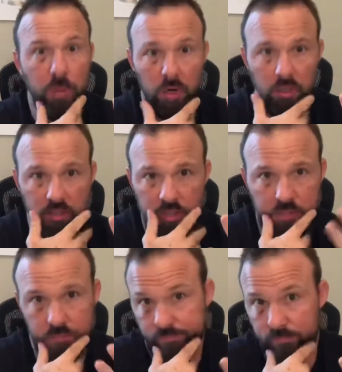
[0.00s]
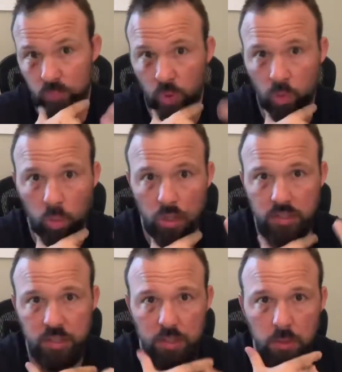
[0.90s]
birds with one
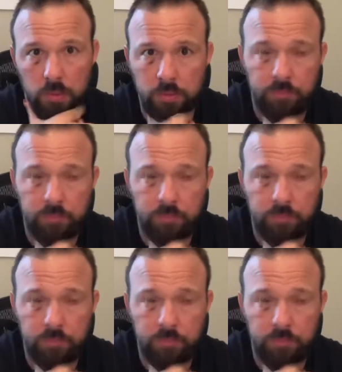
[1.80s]
stone.